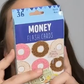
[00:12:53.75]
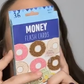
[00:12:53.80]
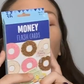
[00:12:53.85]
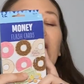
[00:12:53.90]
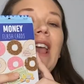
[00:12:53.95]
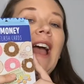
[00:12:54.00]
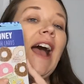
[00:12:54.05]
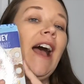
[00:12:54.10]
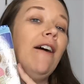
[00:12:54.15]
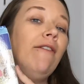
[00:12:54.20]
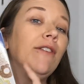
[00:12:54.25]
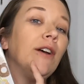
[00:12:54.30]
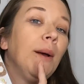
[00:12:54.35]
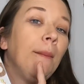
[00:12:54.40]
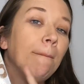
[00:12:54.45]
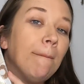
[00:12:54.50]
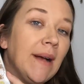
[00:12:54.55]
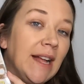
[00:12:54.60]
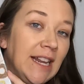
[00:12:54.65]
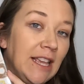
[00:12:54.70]
We
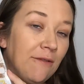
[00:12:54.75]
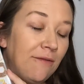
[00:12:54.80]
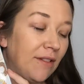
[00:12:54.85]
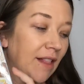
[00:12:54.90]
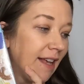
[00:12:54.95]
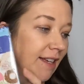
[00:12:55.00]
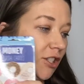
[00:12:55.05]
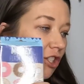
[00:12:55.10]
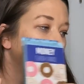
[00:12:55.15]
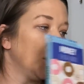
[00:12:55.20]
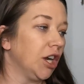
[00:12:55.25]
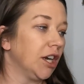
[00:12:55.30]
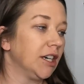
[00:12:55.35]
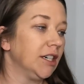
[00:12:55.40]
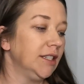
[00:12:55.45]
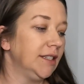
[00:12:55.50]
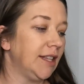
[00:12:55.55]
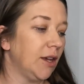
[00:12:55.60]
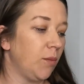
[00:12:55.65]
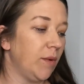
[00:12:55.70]
have money
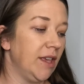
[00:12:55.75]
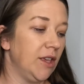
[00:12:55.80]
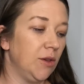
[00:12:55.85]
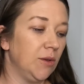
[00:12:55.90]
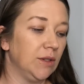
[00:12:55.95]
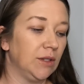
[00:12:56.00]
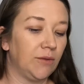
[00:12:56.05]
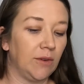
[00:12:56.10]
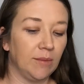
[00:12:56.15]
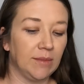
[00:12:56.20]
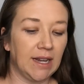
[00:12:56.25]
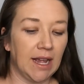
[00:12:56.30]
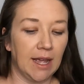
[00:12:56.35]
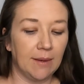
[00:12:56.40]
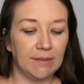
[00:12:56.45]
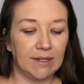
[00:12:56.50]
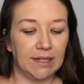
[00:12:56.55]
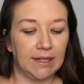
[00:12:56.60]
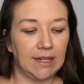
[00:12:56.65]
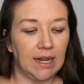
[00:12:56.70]
flashcards that we use from
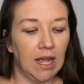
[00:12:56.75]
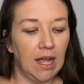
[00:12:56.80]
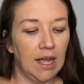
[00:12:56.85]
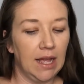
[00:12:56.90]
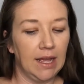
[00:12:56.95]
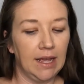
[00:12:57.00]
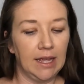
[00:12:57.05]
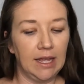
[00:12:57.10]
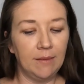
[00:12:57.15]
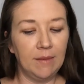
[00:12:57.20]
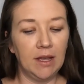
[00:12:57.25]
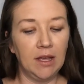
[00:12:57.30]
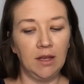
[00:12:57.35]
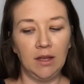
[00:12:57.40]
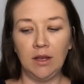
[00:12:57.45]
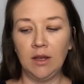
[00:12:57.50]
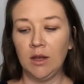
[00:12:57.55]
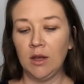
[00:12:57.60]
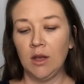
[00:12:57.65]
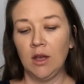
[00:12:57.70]
time to time.
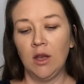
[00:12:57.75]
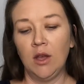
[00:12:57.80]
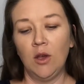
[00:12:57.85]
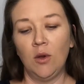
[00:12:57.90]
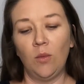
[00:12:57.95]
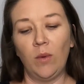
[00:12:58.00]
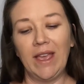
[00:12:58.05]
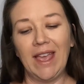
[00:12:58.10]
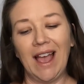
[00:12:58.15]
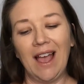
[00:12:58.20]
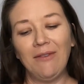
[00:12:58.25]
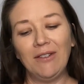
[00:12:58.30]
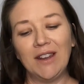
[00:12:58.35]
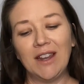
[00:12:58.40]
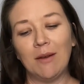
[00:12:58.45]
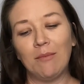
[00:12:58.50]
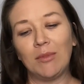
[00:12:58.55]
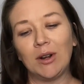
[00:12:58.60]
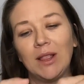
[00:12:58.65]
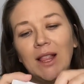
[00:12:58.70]
We have
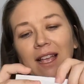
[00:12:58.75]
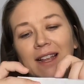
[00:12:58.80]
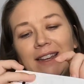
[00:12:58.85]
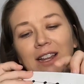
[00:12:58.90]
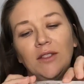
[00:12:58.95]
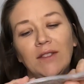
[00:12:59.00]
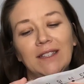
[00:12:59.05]
a number line.